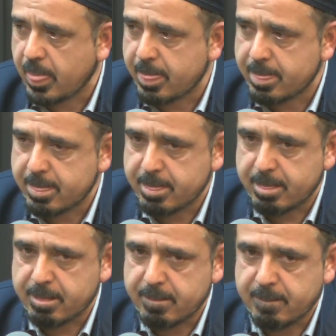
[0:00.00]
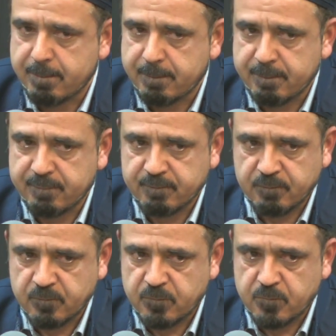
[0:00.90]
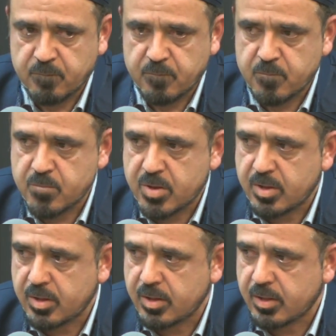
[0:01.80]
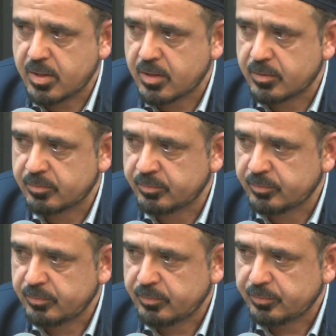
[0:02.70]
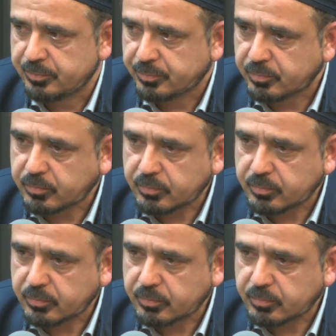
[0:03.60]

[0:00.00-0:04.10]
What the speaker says: (silence)